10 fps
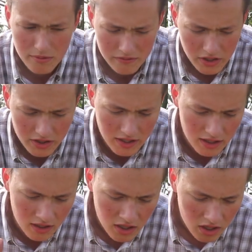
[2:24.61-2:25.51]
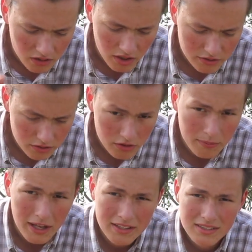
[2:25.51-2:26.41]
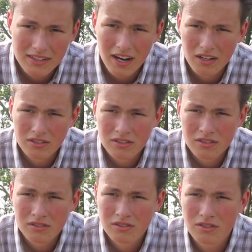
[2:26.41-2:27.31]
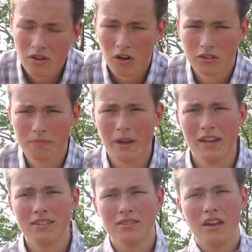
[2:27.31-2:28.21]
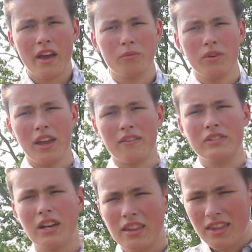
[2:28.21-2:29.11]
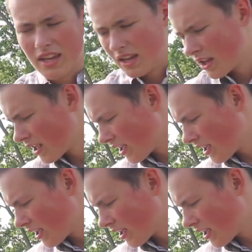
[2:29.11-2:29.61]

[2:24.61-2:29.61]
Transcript: We've done the laundry room and stairs crawl space, and we have done the